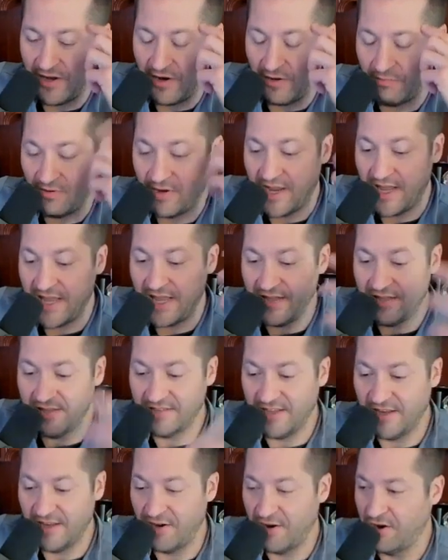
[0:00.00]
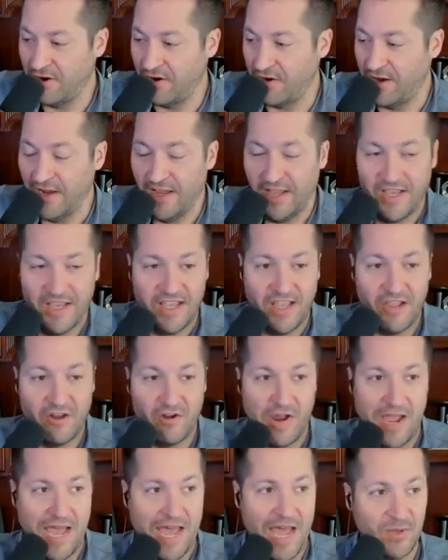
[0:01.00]
brains, in our
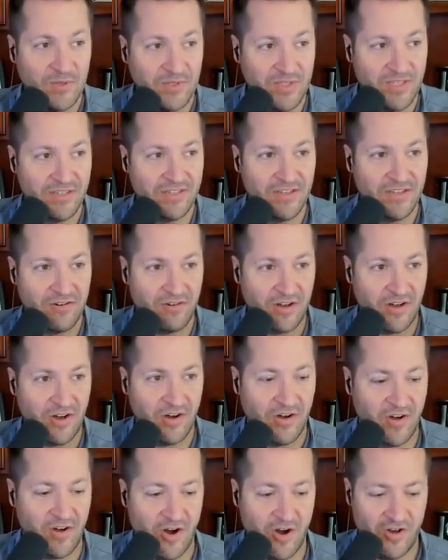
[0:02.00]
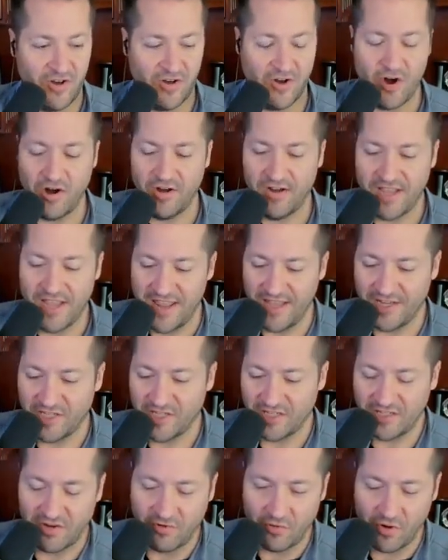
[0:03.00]
houses, in our car, and it's
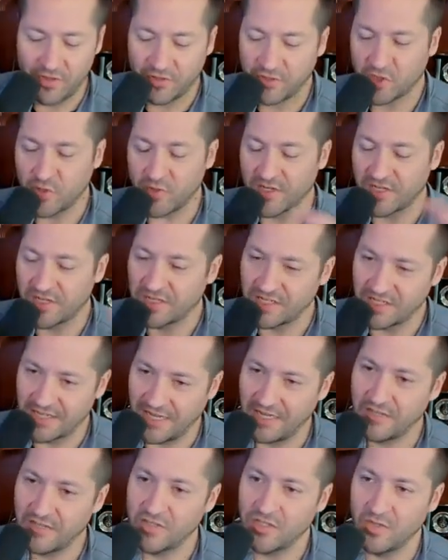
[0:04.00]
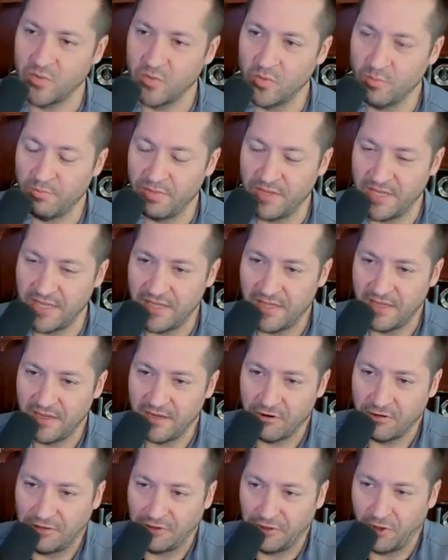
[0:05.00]
just they're all sort of synced to be
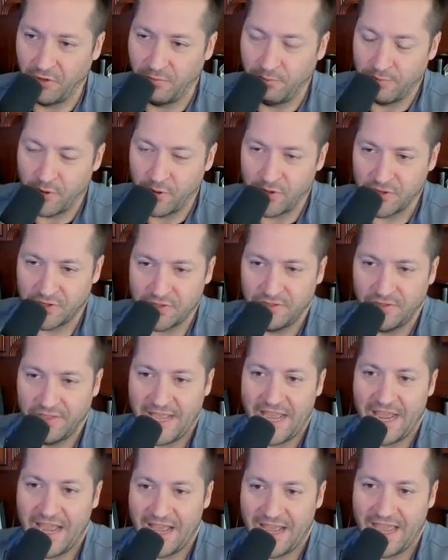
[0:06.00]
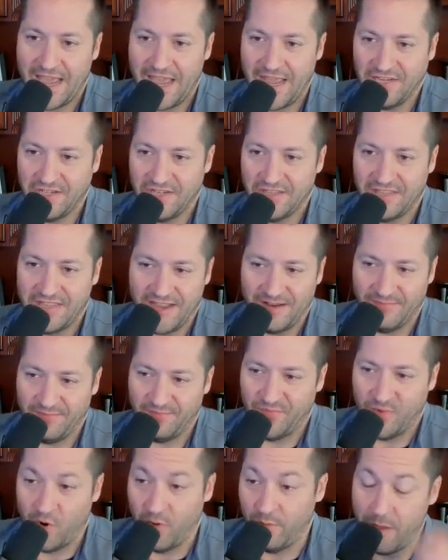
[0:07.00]
our little personal AI agent that,
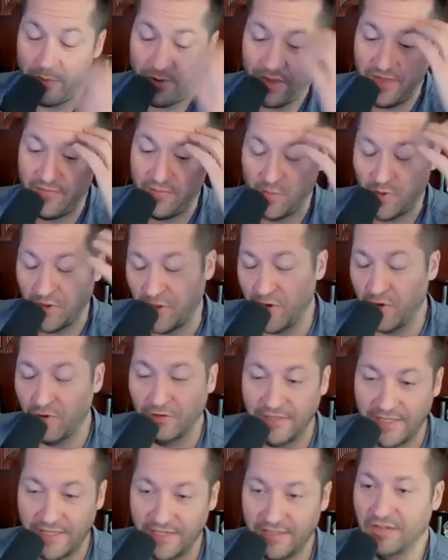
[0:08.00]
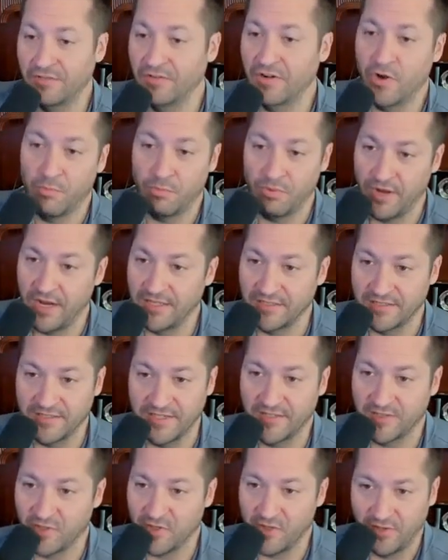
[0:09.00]
or maybe even with Neuralink, they're in our brains. Like
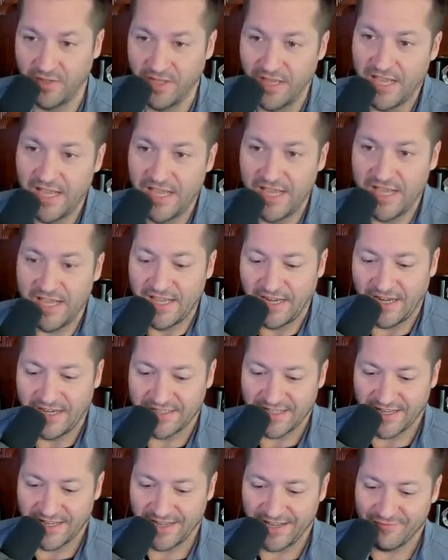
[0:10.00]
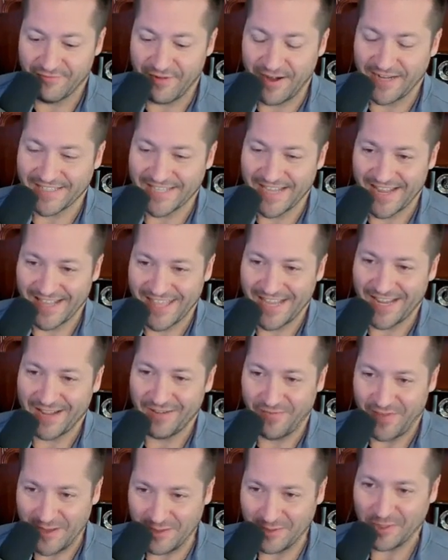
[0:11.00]
it's all, because I think
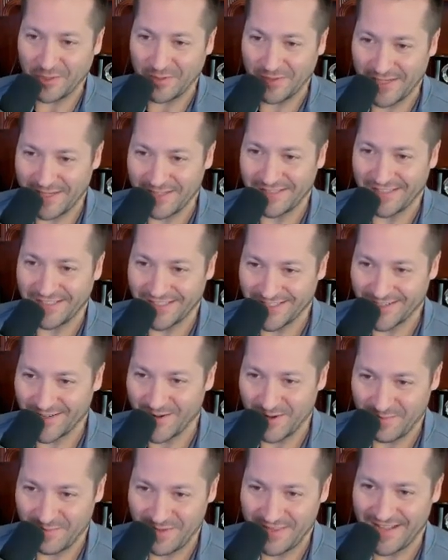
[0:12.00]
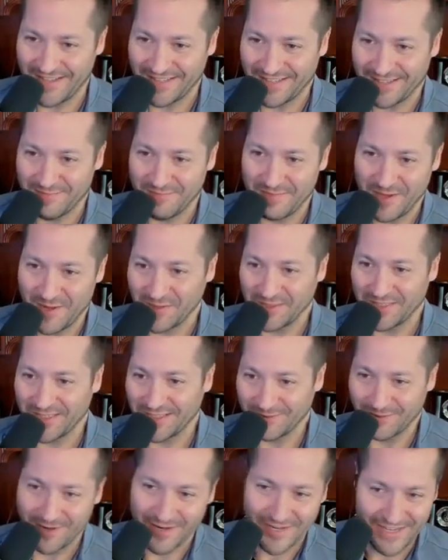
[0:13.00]
eventually there's going to be that
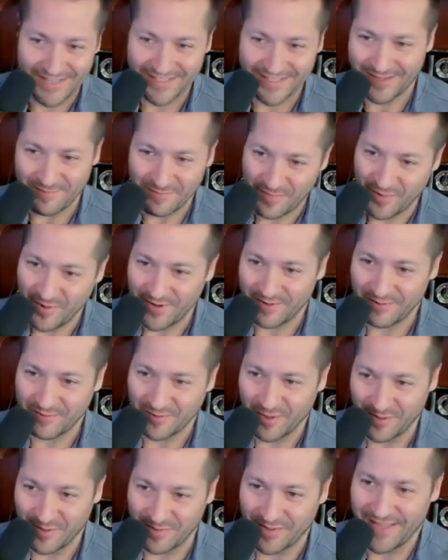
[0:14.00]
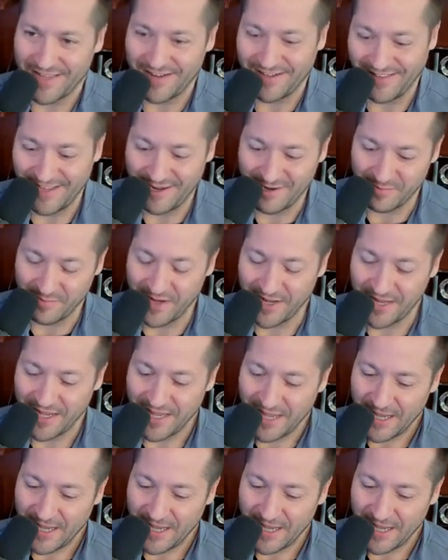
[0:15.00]
symbiosis, right? At some point, we'll talk about that later, but